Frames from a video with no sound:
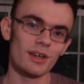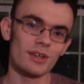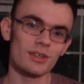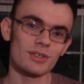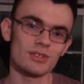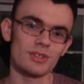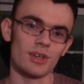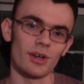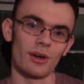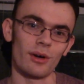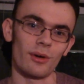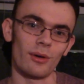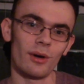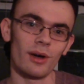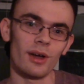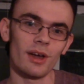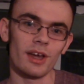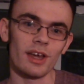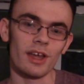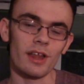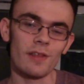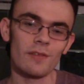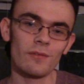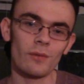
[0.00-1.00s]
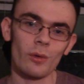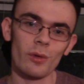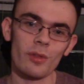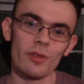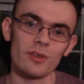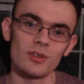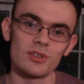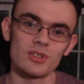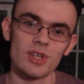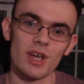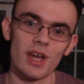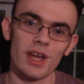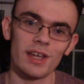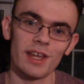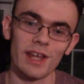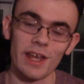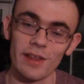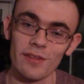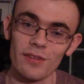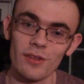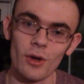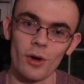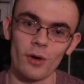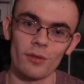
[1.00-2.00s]
So he's voicing Chen
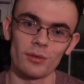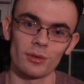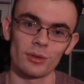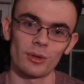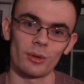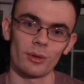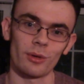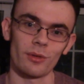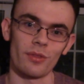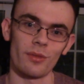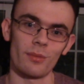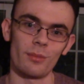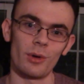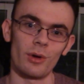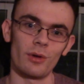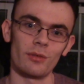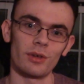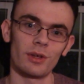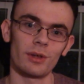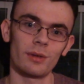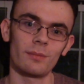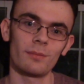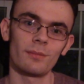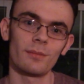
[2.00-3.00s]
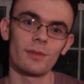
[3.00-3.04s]
and the Overlord in the movie.